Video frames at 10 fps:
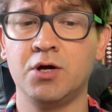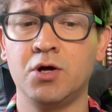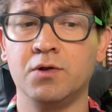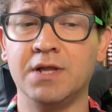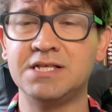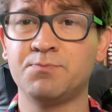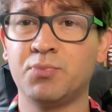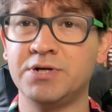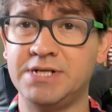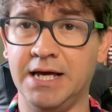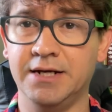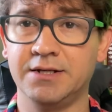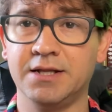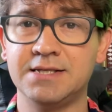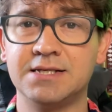Let's pretend.
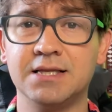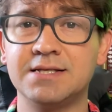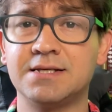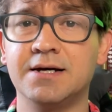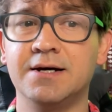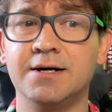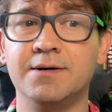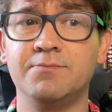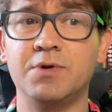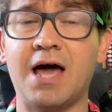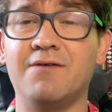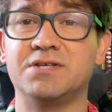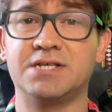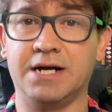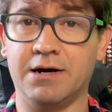Let's have a
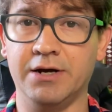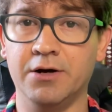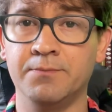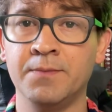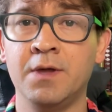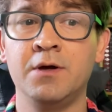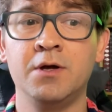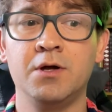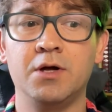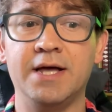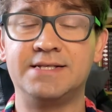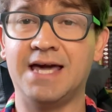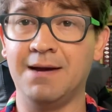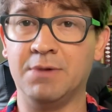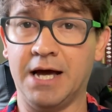scenario. It's
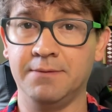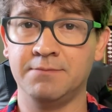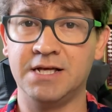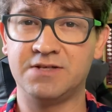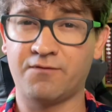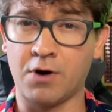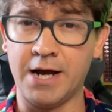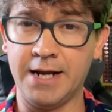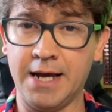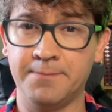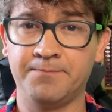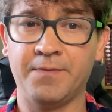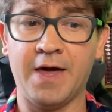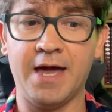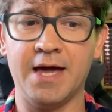game night. It's Friday,
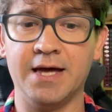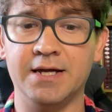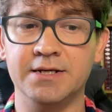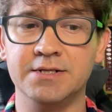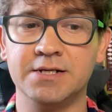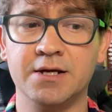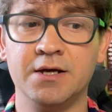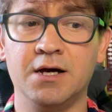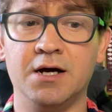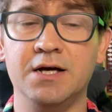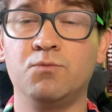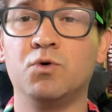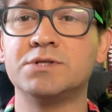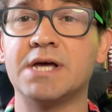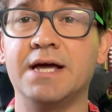and
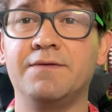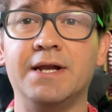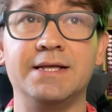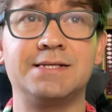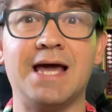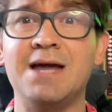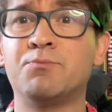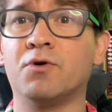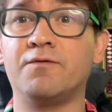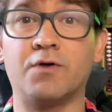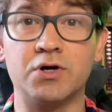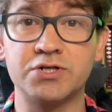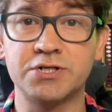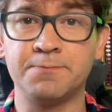we'll say that it's April 1st.